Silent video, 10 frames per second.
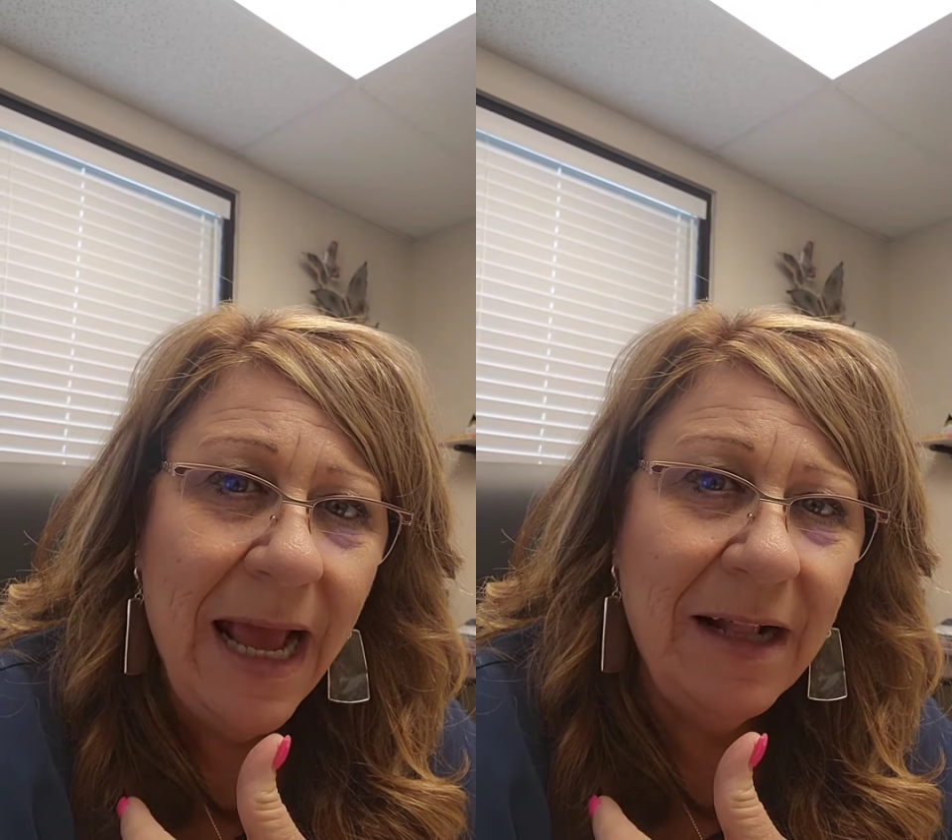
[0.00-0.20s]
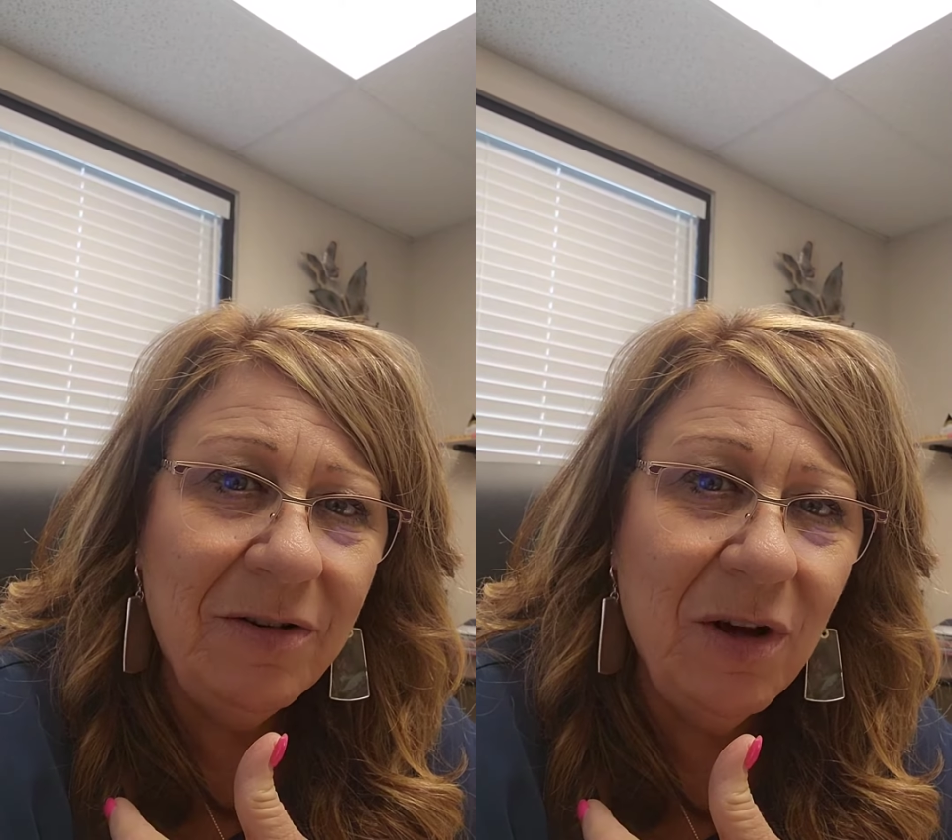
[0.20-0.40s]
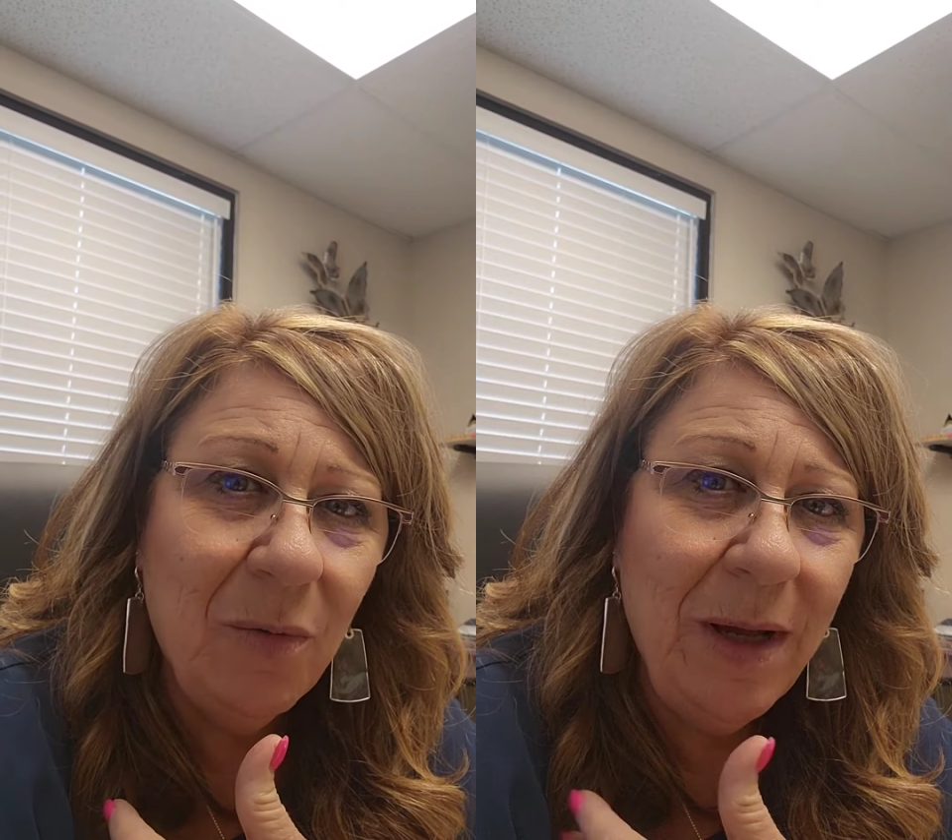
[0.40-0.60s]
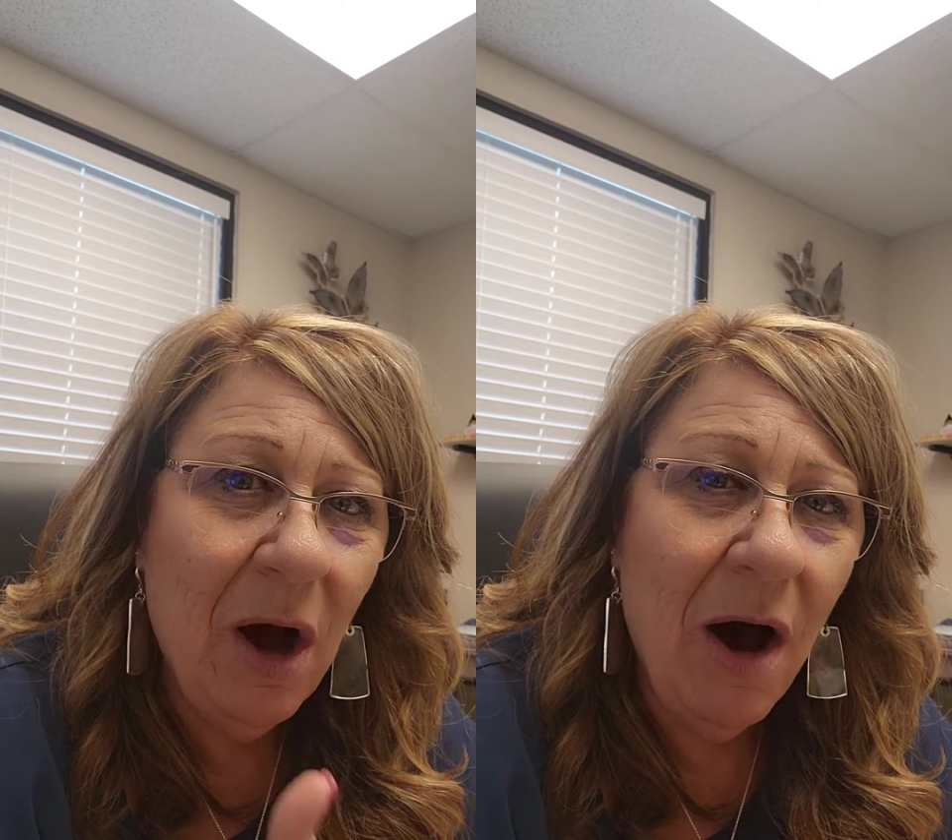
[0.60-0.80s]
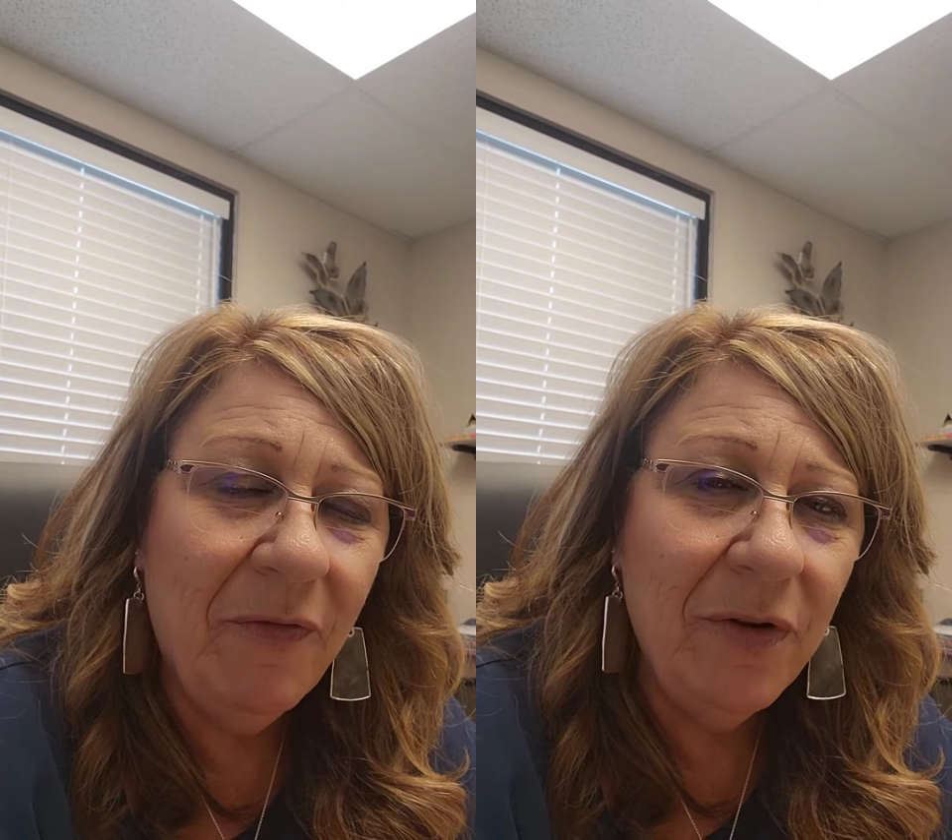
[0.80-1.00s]
And so we
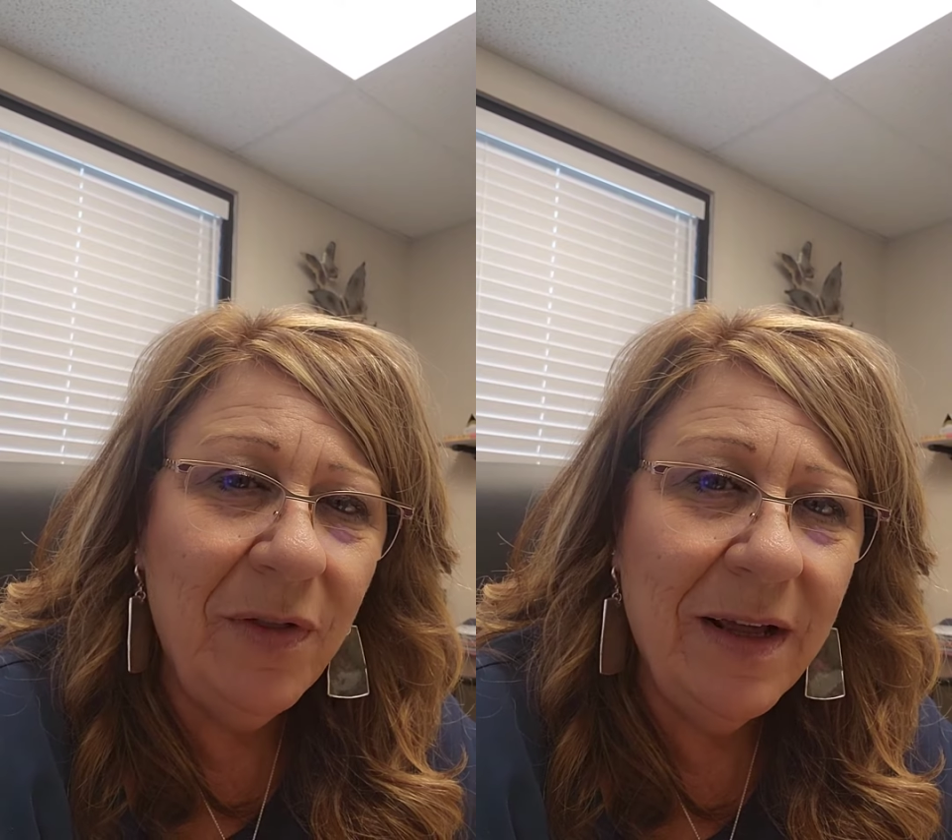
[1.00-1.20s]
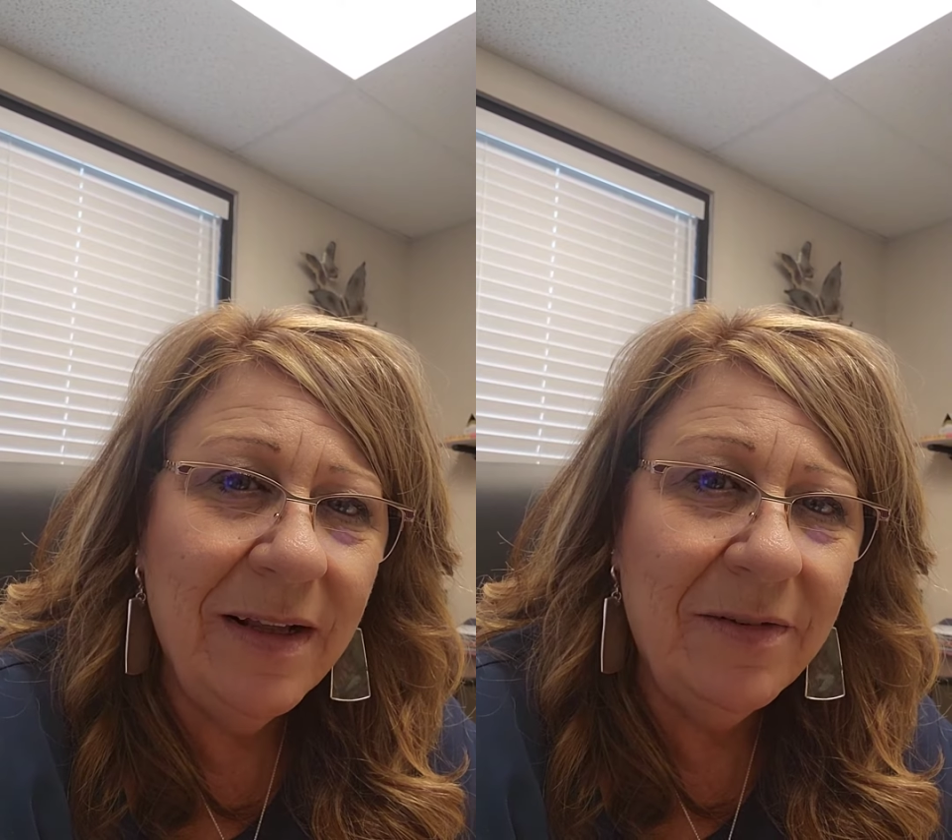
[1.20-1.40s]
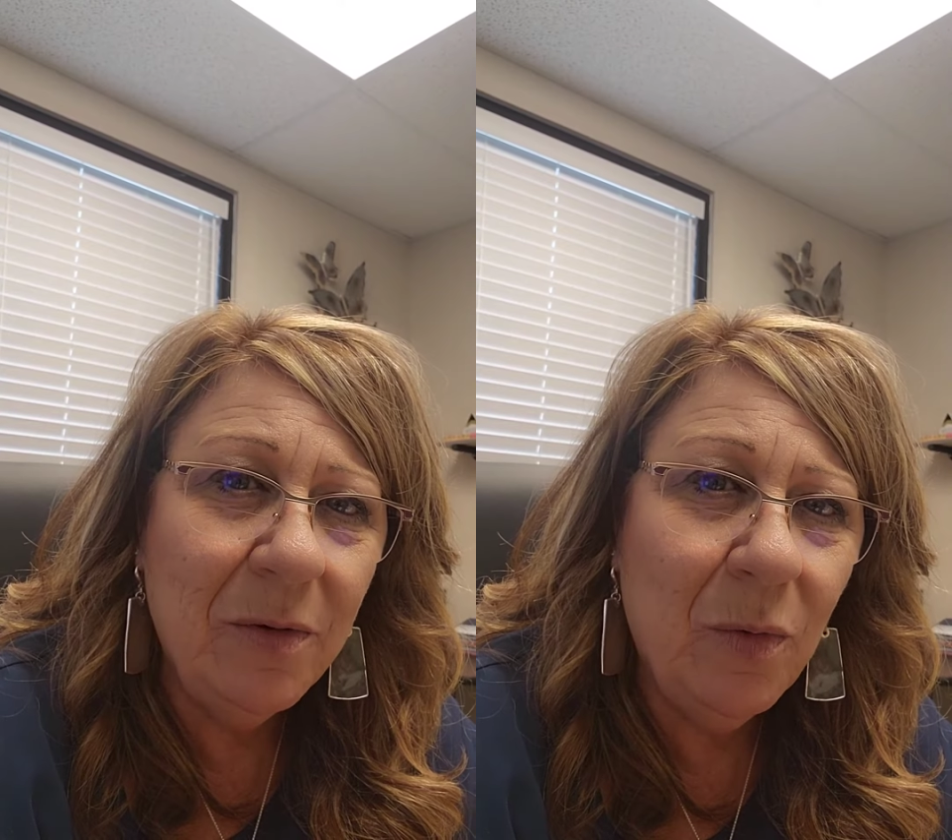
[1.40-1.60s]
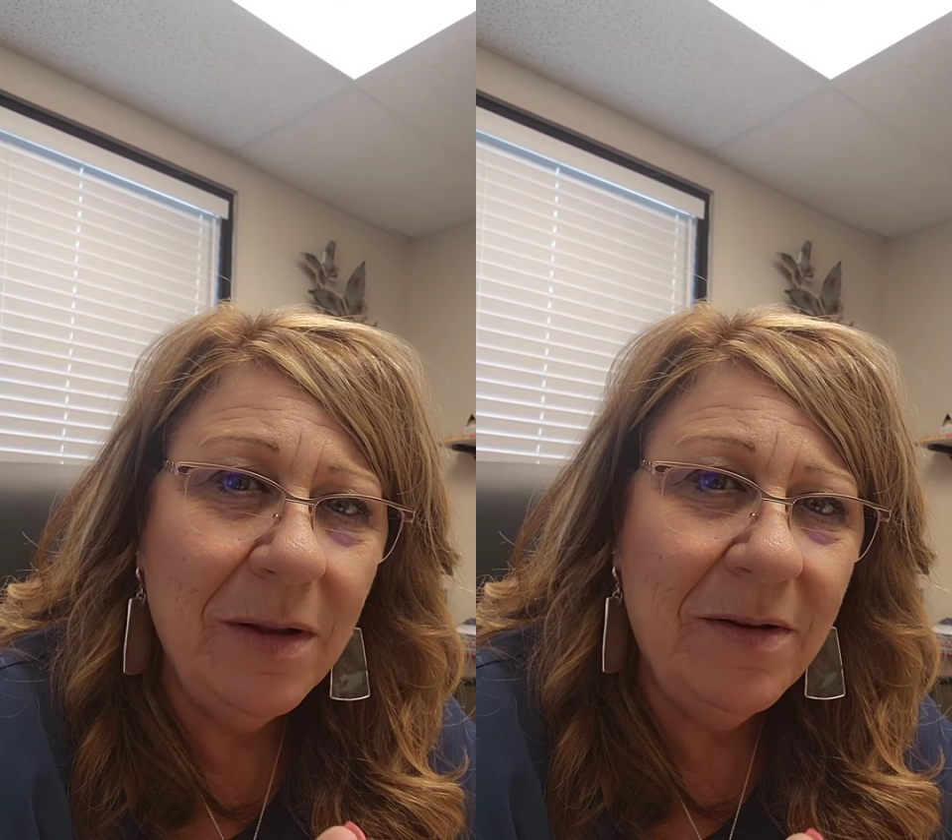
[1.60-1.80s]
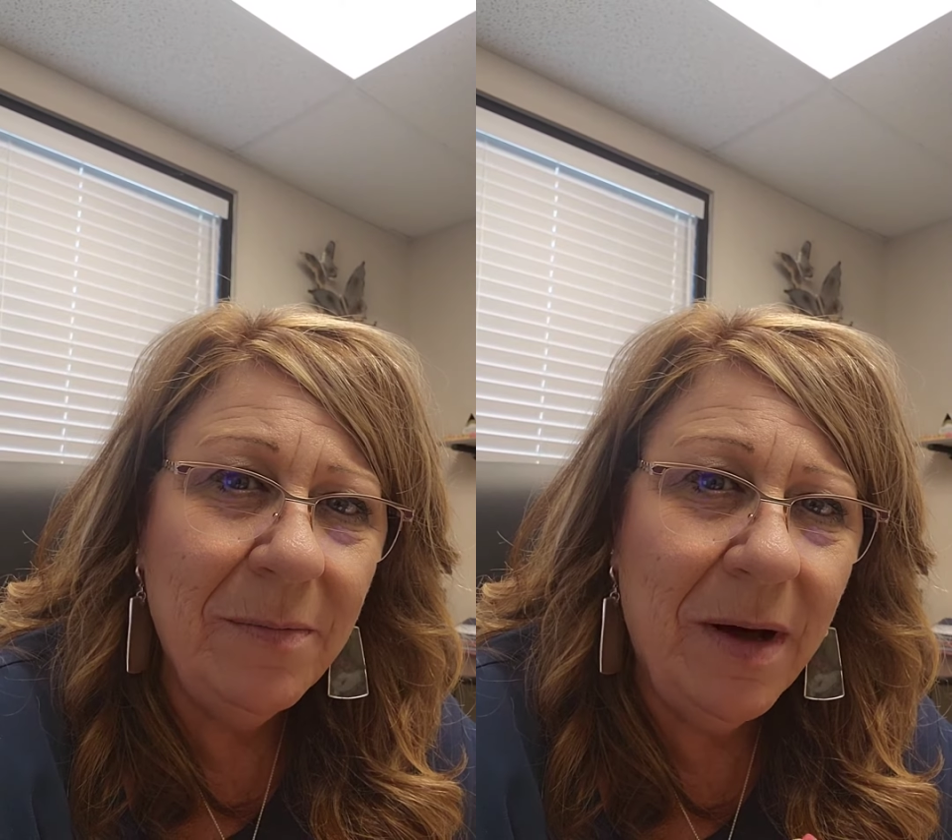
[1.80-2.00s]
offer this
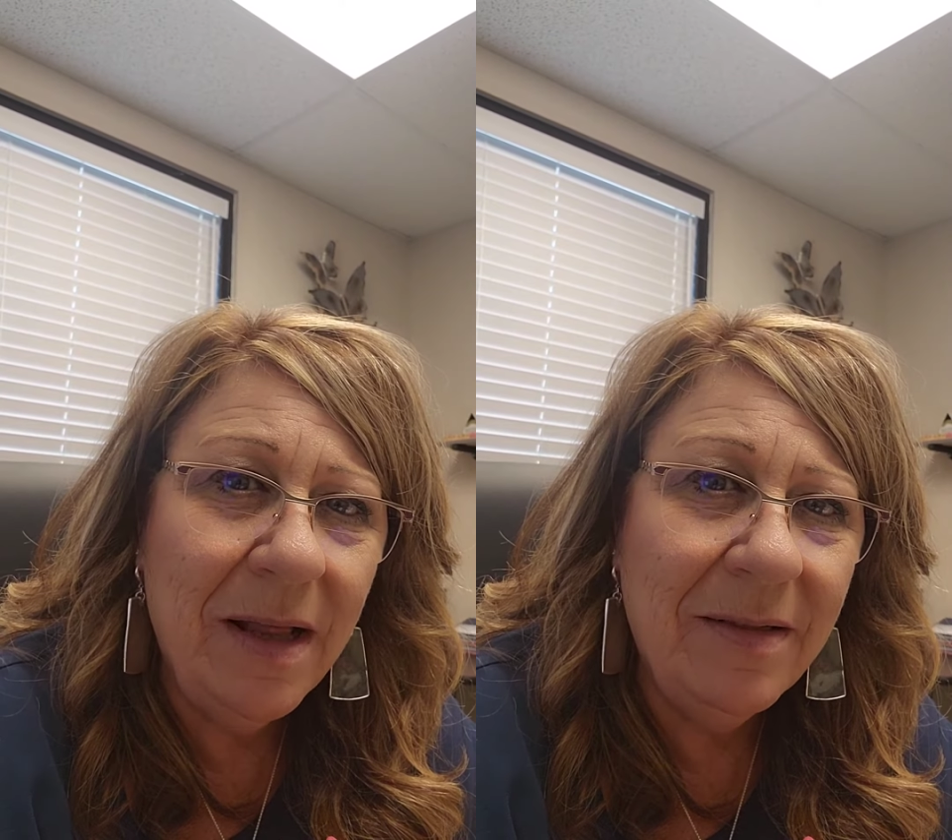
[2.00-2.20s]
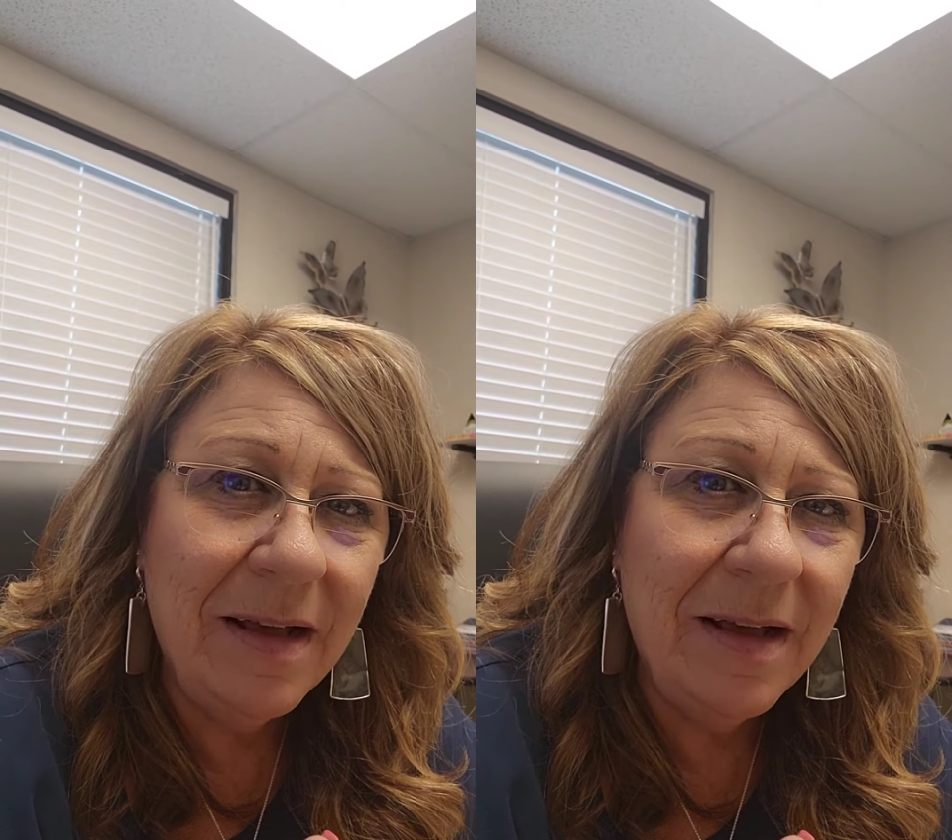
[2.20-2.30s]
once a month